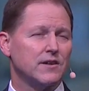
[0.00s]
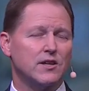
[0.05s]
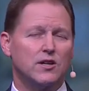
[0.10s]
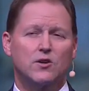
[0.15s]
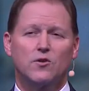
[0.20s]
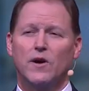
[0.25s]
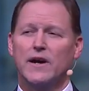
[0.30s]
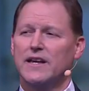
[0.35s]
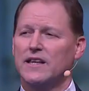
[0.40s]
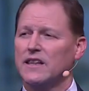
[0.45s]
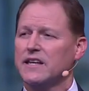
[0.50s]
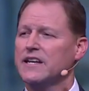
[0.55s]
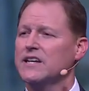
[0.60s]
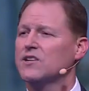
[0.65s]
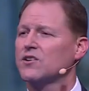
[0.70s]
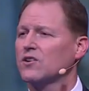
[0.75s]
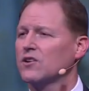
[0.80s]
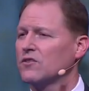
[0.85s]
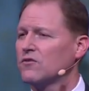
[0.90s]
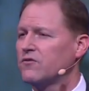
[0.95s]
The great
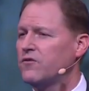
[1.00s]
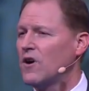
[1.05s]
leader and